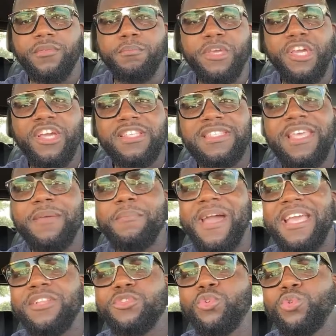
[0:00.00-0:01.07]
Because they
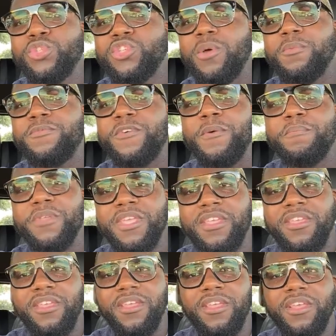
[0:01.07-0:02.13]
might do something for me
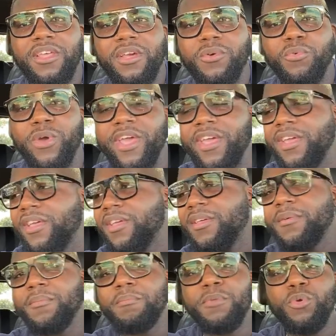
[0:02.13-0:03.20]
where
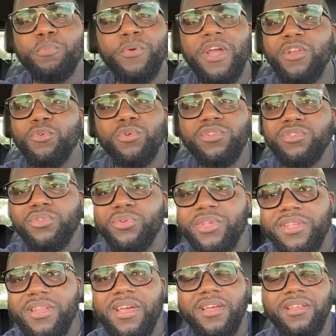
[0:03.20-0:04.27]
me probably wouldn't do
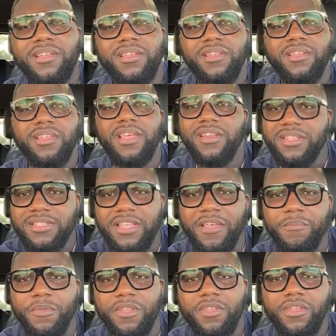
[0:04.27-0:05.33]
either. You understand
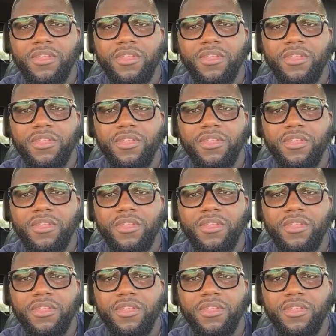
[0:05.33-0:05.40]
me?